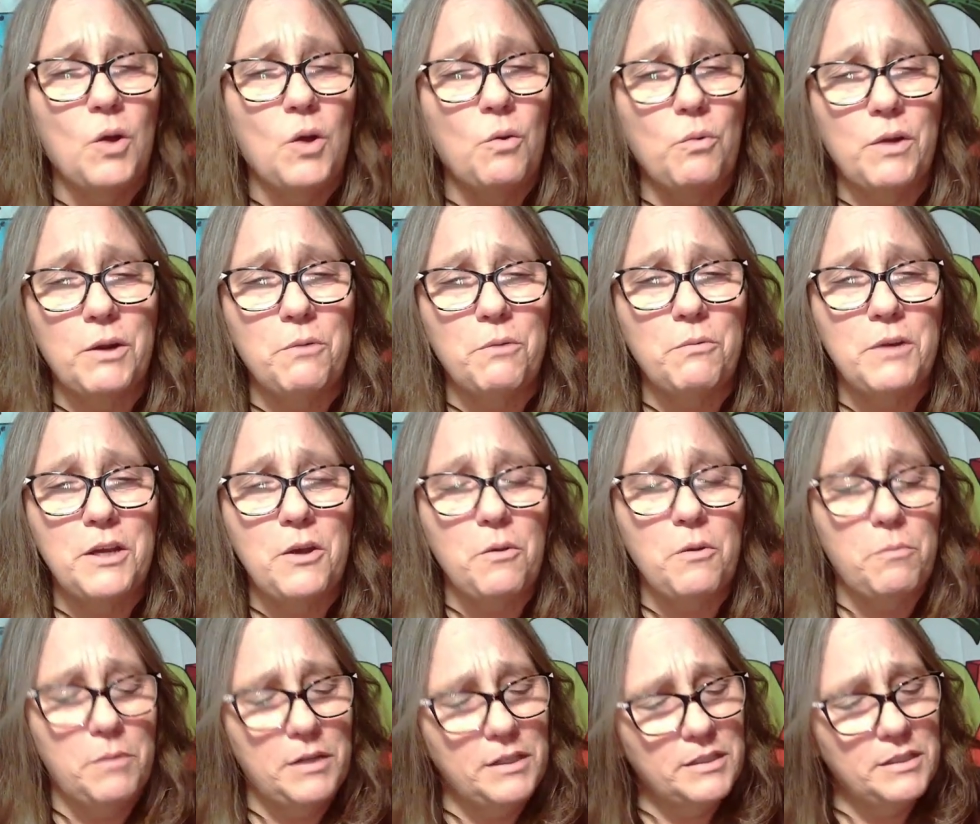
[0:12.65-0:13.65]
What are we
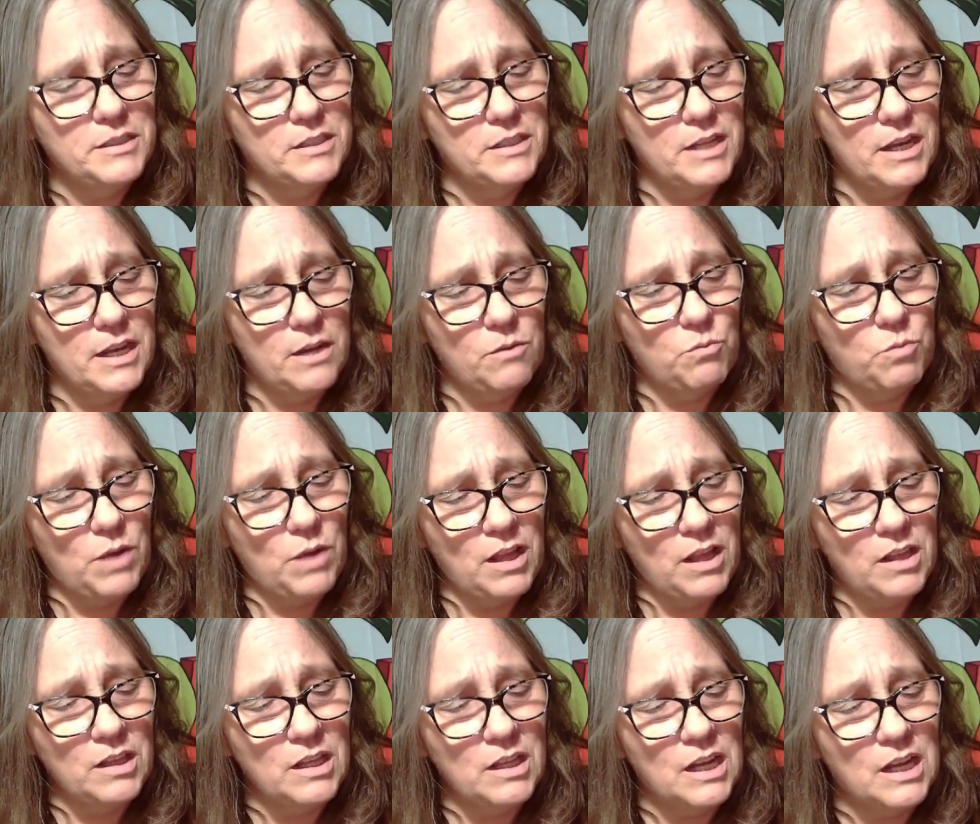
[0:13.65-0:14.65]
opening today?
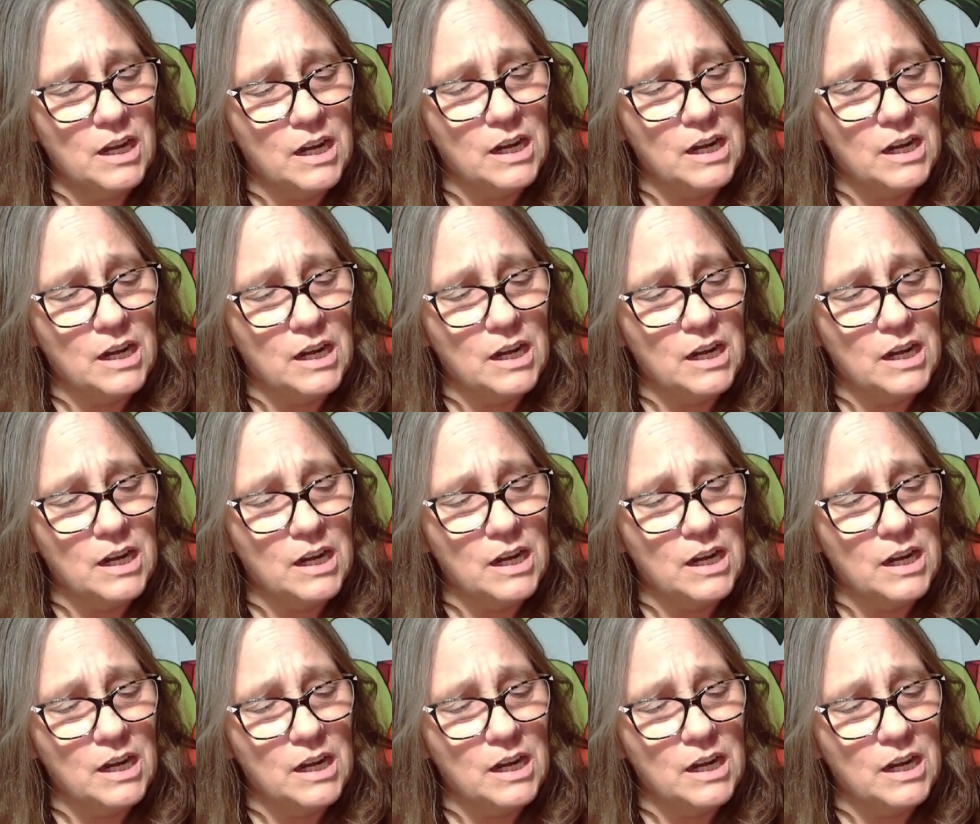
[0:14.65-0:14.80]
Well,